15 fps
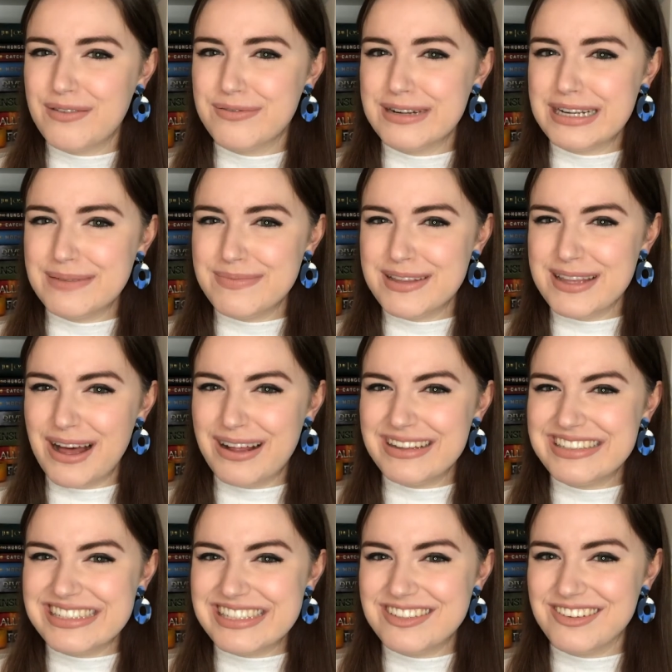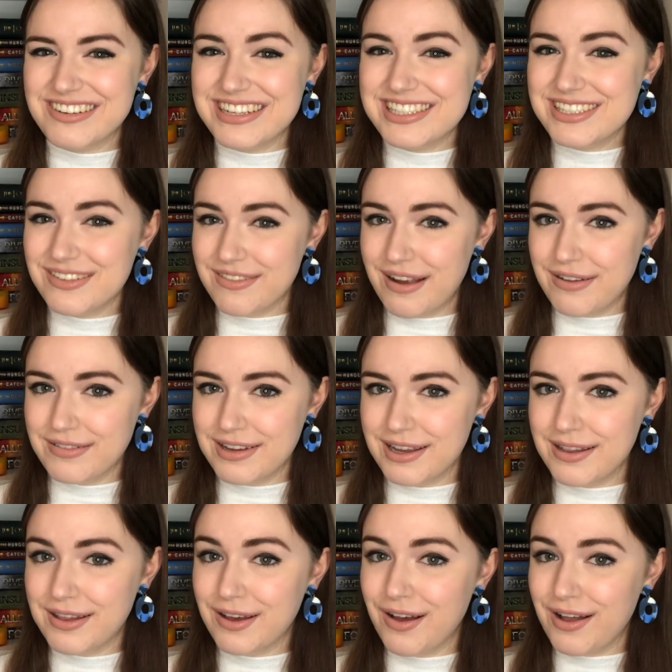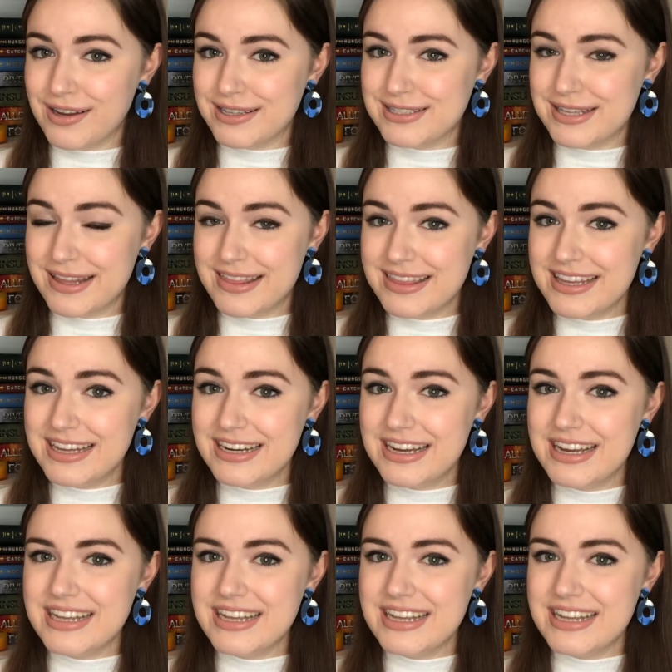Greek mythology stories surrounding the goddess Athena.